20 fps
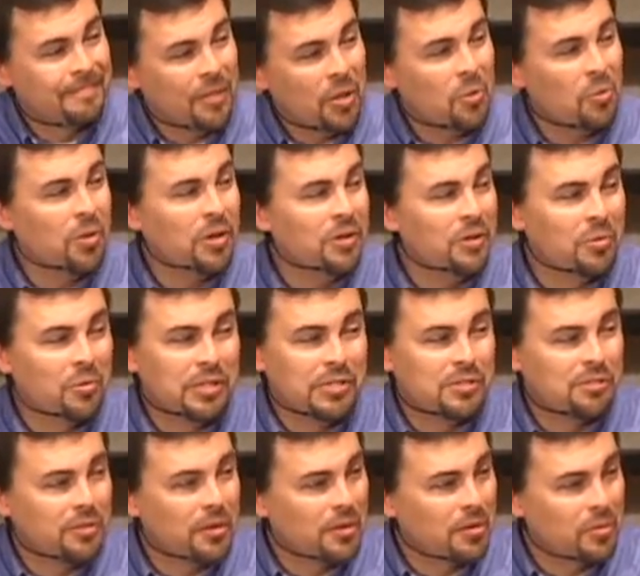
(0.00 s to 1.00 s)
No wonder we
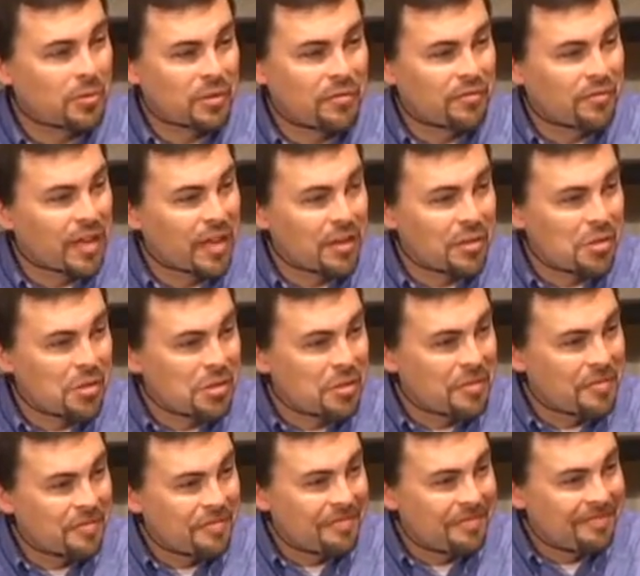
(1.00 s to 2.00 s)
struggle with faith.
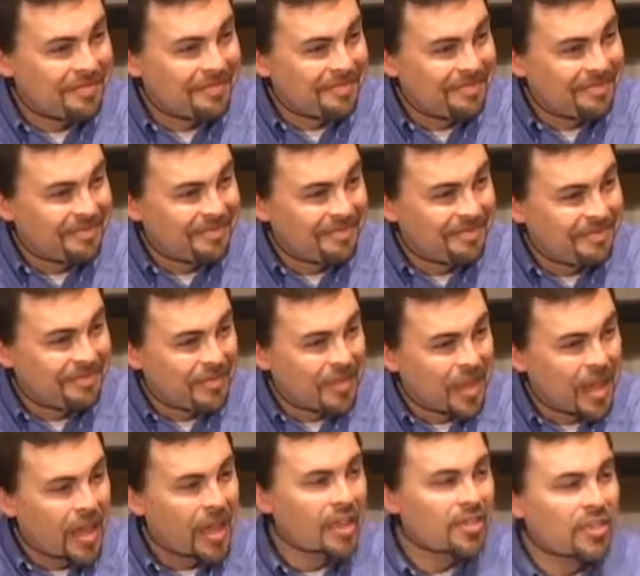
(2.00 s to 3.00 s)

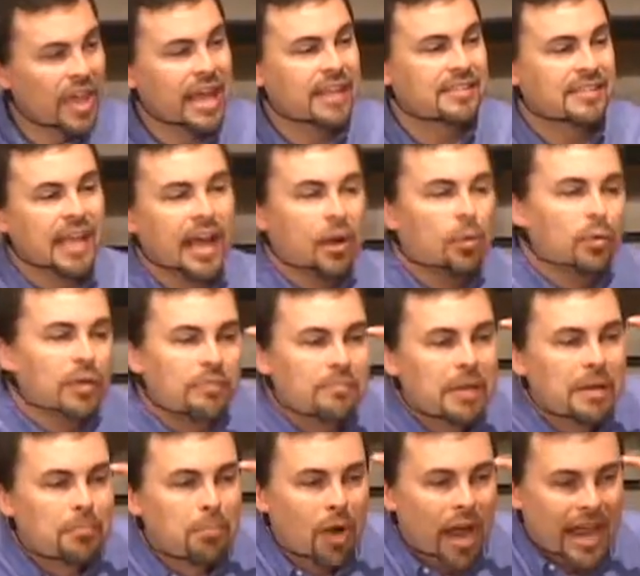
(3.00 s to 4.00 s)
That's how we've
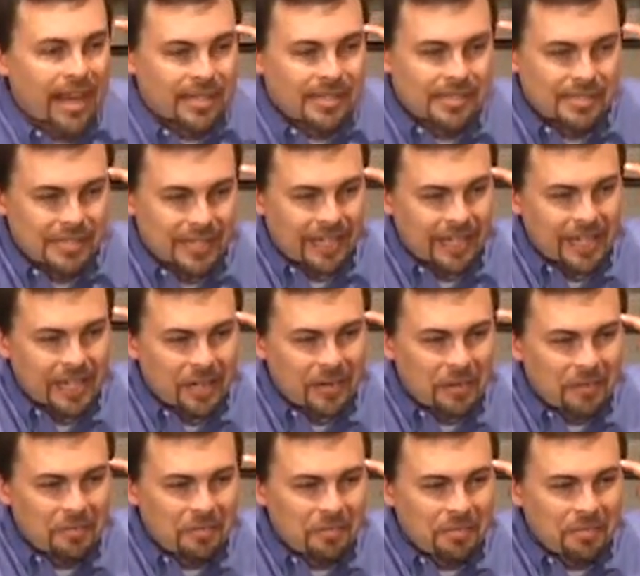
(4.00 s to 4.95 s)
been practicing here.